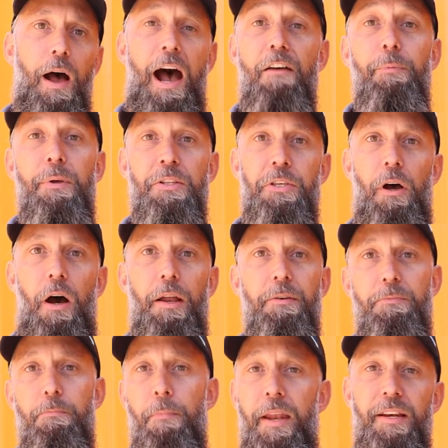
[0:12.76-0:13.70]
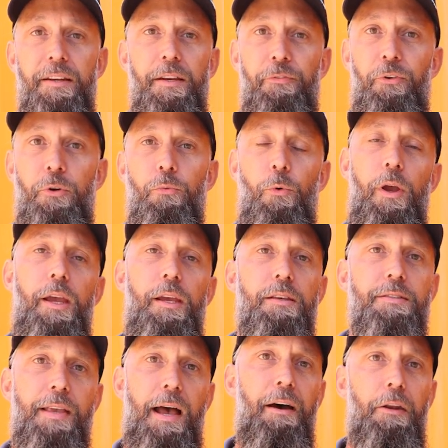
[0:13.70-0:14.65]
I've been taught many different
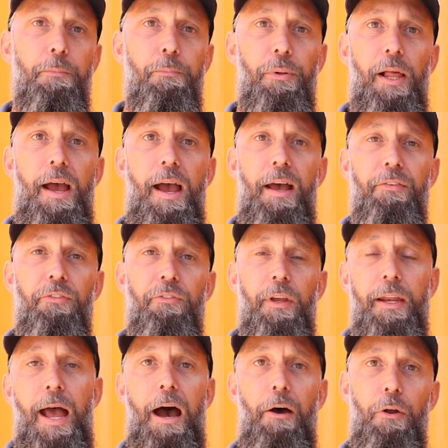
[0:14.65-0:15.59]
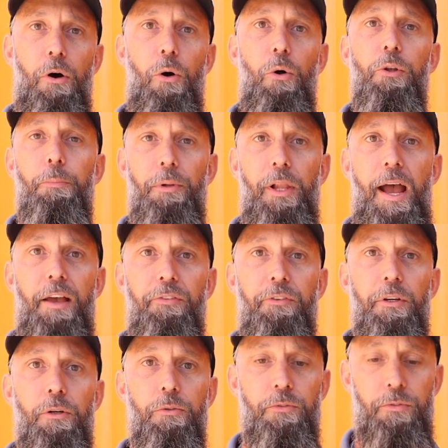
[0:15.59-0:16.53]
ways how to blast and how to hold a
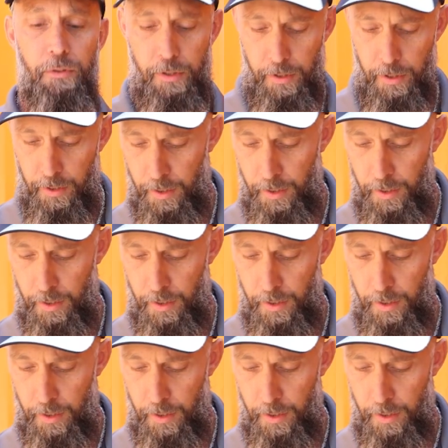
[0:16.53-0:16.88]
blast hose.